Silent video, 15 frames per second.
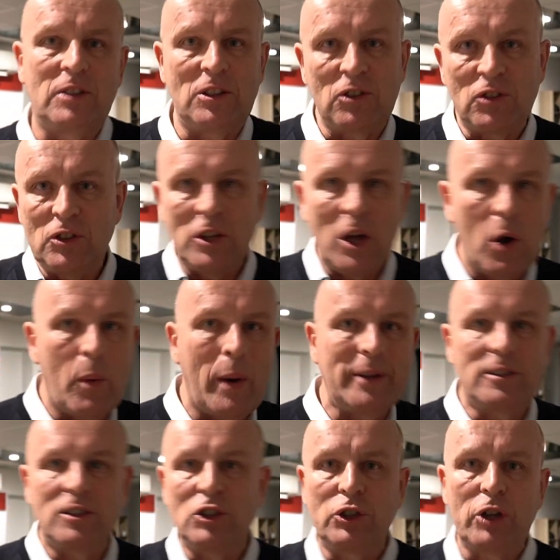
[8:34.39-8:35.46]
It doesn't know
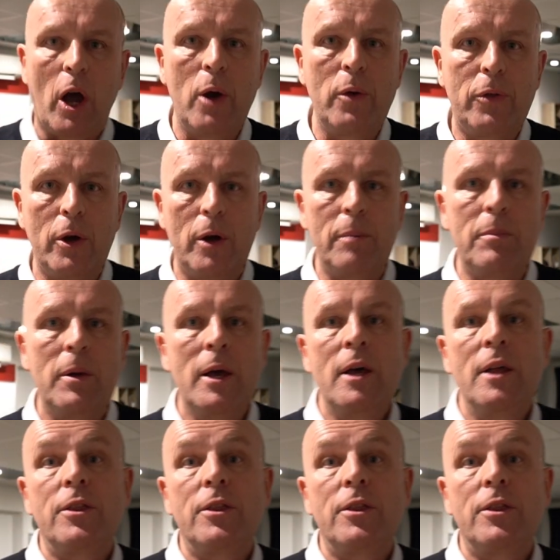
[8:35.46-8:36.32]
when to show them.